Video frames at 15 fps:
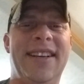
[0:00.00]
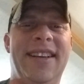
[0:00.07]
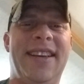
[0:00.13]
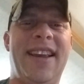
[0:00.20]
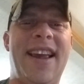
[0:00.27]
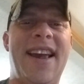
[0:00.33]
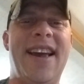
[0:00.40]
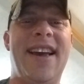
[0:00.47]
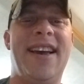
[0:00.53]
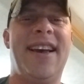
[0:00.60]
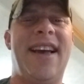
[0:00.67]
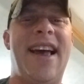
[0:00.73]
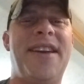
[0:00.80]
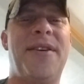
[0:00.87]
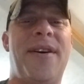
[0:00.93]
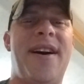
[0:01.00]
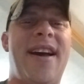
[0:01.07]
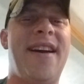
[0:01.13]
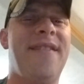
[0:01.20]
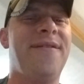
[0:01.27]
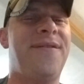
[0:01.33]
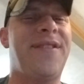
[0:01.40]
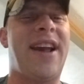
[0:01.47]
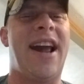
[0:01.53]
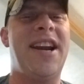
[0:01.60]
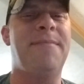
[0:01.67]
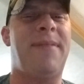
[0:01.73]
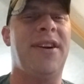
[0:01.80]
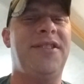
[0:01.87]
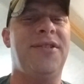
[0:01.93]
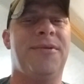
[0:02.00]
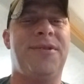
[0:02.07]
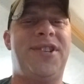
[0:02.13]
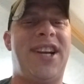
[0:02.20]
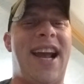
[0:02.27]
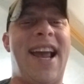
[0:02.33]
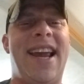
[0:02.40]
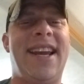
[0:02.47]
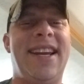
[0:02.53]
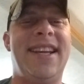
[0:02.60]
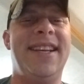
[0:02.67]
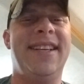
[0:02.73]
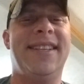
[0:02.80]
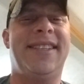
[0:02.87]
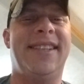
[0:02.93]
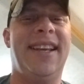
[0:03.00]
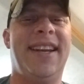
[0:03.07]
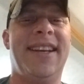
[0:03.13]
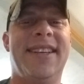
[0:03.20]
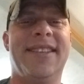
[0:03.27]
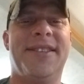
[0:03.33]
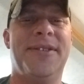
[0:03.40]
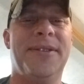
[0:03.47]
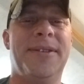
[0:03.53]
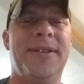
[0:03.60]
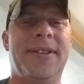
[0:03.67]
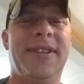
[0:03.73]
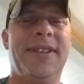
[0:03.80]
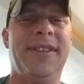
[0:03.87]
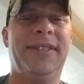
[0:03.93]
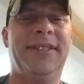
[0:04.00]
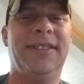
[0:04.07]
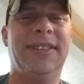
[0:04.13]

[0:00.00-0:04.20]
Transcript: Yeah, I know I've forgotten about your Chinese cities, dude.